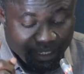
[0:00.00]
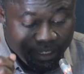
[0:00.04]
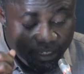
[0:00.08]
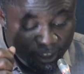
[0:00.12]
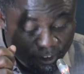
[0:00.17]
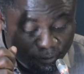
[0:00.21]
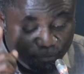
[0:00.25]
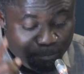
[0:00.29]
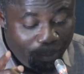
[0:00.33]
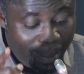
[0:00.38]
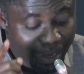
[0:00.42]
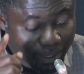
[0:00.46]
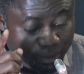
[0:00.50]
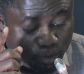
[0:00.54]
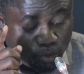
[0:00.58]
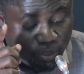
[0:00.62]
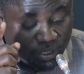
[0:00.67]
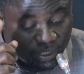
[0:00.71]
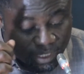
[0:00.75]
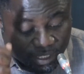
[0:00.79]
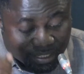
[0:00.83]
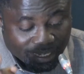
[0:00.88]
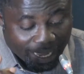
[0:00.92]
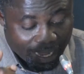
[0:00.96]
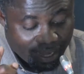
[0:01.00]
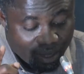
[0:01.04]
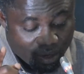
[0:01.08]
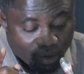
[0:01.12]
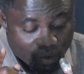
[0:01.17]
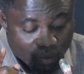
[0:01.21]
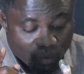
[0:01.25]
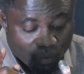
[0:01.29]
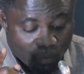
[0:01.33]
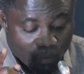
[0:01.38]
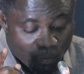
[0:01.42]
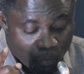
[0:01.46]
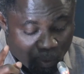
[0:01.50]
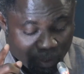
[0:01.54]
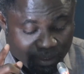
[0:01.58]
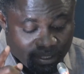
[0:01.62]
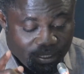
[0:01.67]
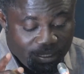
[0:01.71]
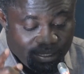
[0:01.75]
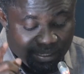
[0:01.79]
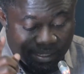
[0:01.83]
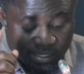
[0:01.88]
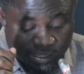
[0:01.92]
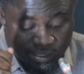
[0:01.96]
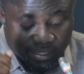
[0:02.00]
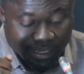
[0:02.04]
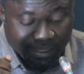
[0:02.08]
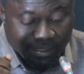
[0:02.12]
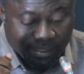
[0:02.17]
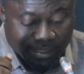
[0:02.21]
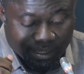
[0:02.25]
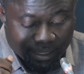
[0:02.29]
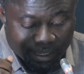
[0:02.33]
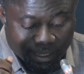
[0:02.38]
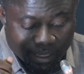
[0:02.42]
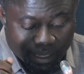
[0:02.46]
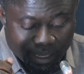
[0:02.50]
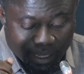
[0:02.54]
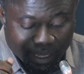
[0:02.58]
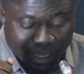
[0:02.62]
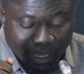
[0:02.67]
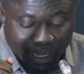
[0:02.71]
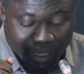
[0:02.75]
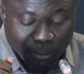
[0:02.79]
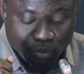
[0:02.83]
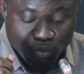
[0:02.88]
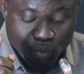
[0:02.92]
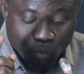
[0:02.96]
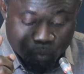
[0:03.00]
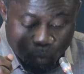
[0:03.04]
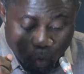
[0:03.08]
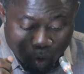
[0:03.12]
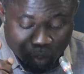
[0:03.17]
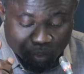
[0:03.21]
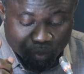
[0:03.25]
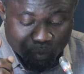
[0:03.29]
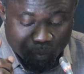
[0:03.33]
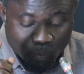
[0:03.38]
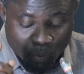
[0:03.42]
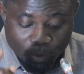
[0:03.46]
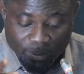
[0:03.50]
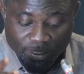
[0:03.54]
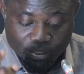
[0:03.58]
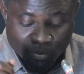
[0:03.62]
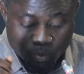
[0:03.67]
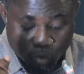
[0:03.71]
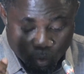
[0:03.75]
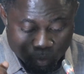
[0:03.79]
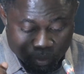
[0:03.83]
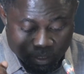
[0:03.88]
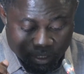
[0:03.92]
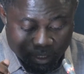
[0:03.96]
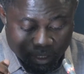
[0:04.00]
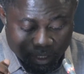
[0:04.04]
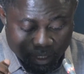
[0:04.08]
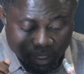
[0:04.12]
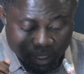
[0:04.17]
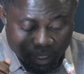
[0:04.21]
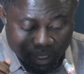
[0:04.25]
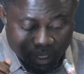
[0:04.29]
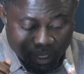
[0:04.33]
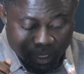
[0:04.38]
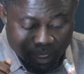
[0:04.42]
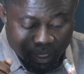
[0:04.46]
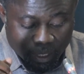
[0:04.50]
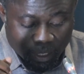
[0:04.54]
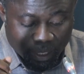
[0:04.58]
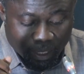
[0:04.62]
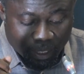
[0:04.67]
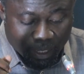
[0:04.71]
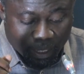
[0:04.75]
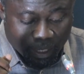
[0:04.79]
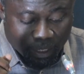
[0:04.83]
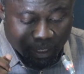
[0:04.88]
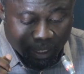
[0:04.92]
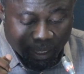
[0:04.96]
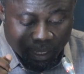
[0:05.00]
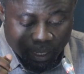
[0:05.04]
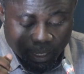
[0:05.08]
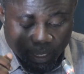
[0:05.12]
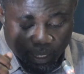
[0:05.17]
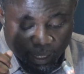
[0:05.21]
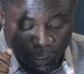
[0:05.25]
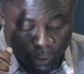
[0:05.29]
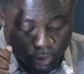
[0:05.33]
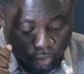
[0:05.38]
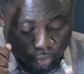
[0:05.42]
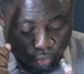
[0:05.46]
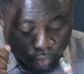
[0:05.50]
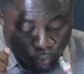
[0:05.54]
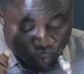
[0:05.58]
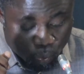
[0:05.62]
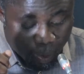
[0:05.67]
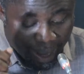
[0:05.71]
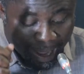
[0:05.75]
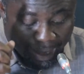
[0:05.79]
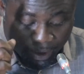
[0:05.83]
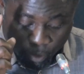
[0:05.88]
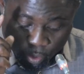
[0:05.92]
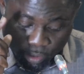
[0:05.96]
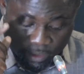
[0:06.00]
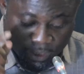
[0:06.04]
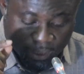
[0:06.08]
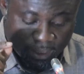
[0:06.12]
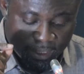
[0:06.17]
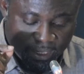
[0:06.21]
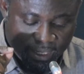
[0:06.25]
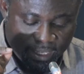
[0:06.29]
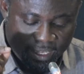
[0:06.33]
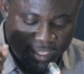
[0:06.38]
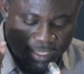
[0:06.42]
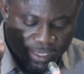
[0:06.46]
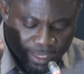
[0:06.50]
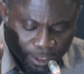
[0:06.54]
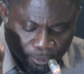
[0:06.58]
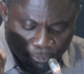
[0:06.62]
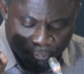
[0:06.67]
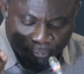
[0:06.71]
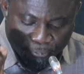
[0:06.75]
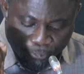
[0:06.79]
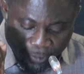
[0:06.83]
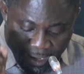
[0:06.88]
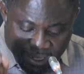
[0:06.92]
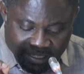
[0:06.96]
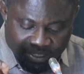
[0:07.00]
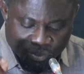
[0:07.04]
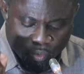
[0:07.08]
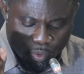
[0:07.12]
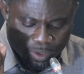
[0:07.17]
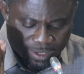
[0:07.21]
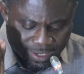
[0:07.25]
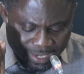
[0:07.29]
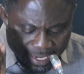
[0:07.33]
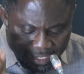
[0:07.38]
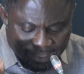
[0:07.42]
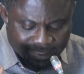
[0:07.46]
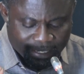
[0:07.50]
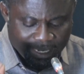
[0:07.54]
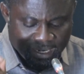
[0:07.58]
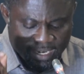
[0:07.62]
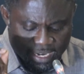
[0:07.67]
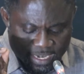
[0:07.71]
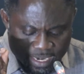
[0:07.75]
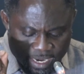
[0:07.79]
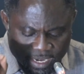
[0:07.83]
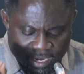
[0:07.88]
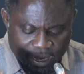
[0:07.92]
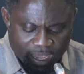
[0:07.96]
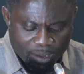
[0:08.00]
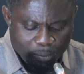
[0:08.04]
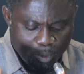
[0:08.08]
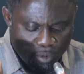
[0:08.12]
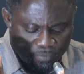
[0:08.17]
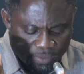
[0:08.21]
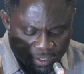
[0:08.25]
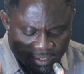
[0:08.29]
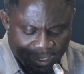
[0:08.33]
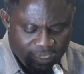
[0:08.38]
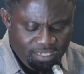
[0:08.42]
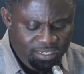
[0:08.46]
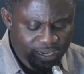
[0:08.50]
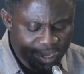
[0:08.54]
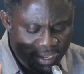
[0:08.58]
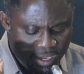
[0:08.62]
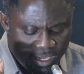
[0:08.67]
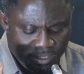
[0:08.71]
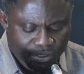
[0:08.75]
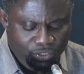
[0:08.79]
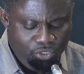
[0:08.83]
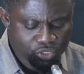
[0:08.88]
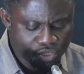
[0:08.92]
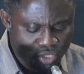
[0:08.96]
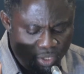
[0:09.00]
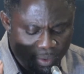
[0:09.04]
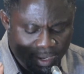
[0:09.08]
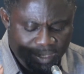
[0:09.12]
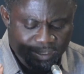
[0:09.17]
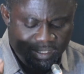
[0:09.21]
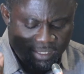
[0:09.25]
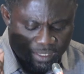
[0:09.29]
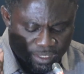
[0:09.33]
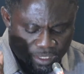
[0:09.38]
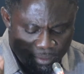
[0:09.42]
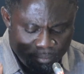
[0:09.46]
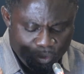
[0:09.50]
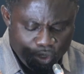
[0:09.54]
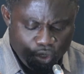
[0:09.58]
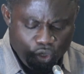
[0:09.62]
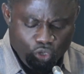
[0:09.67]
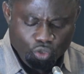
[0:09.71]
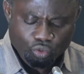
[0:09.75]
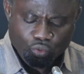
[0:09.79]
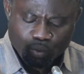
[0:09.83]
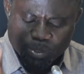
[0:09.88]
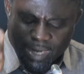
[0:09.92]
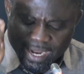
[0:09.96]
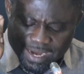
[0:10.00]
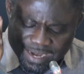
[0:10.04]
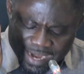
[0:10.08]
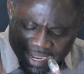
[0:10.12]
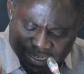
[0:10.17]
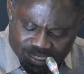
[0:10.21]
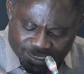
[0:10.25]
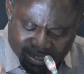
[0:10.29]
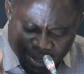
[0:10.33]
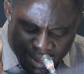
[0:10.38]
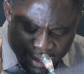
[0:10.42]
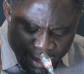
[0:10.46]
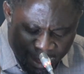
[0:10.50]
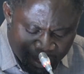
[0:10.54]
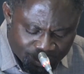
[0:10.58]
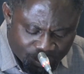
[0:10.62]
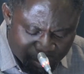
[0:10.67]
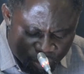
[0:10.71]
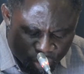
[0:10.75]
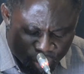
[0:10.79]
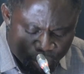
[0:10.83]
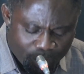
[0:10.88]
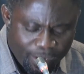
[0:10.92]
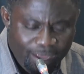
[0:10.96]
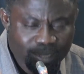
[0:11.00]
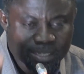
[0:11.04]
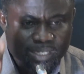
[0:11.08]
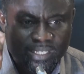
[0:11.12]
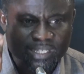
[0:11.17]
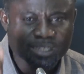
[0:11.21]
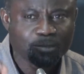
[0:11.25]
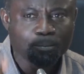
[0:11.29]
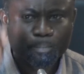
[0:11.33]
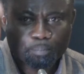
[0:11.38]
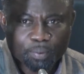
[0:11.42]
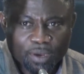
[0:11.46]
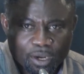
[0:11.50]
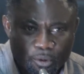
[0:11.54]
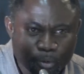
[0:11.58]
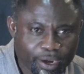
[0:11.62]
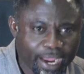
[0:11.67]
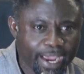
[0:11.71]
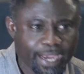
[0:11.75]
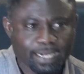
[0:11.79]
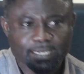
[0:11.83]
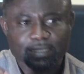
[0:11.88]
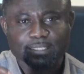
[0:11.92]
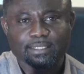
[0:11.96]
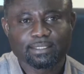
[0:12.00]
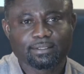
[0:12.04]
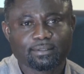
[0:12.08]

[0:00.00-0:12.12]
Give back to Caesar what's Caesar's, and to God what's God's, and do accordingly. Give funds collected in the name of the National Health Insurance Scheme to the National Health Insurance Scheme, period.